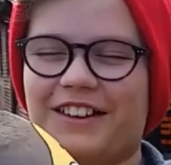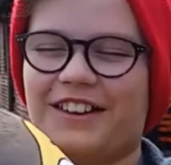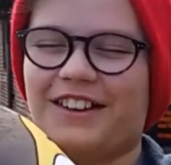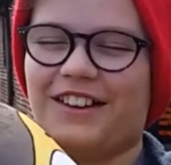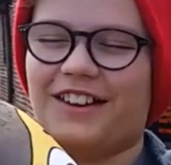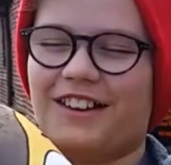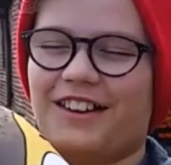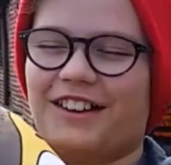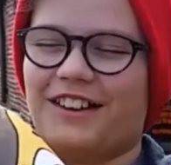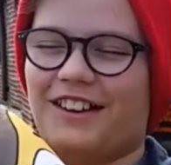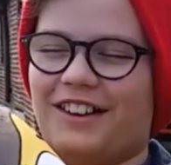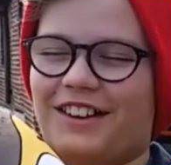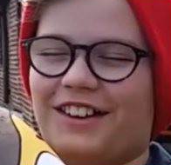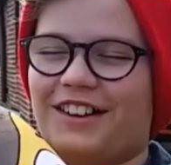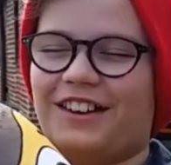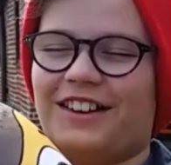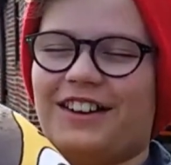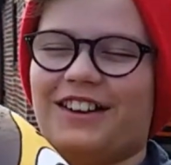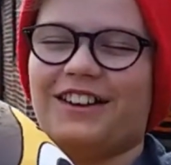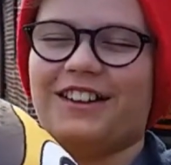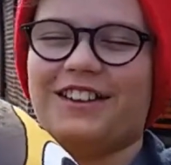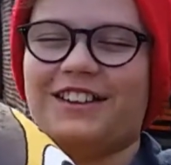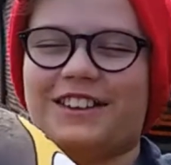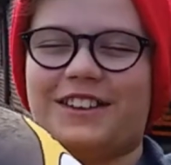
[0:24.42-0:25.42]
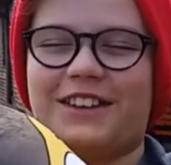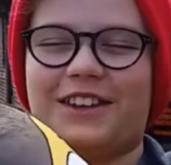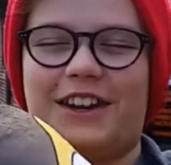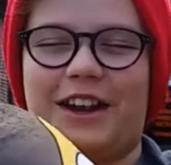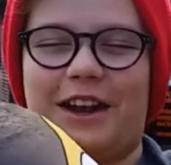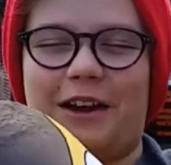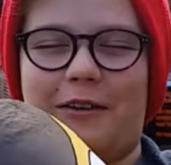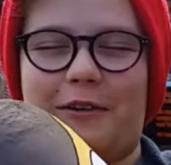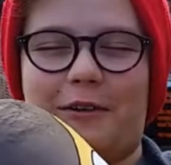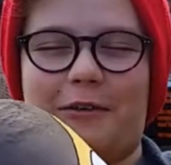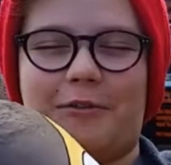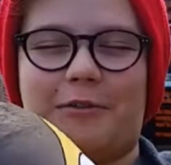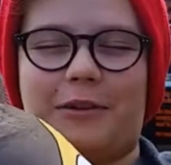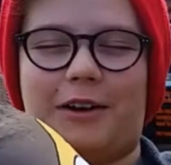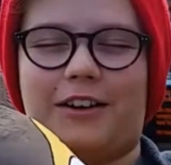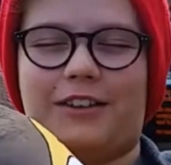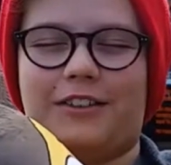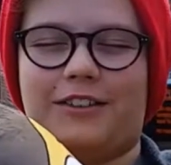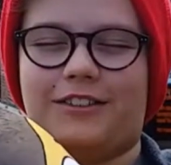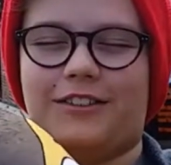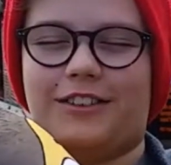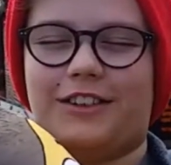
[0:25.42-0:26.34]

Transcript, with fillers: Oh. no. Uh, then how about?